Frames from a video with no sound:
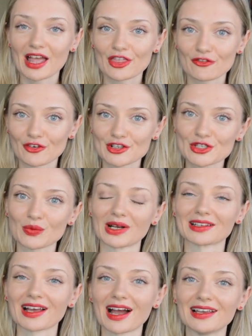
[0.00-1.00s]
The first
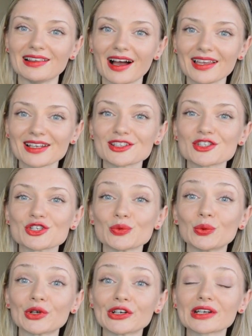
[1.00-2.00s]
one, I like to
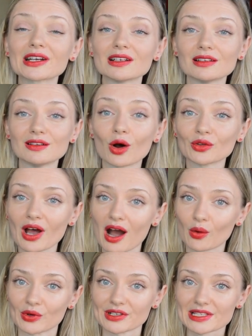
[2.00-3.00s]
work long
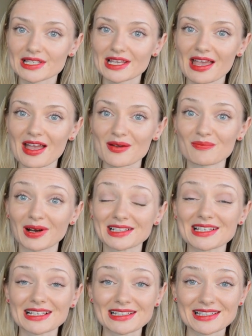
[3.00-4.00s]
hours,
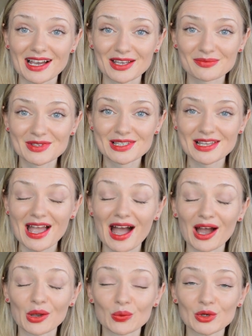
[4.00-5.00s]
but at times
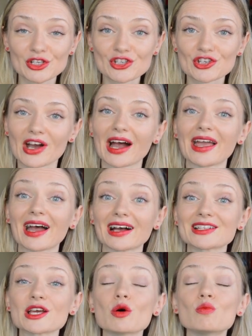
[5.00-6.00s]
I wish I
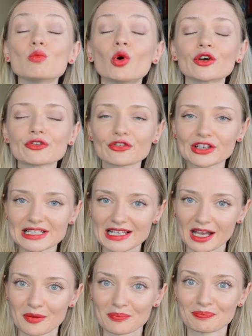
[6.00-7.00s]
had more free
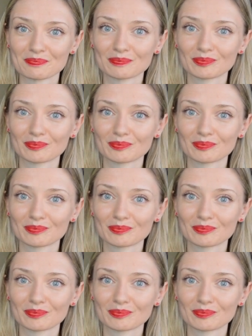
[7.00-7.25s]
time.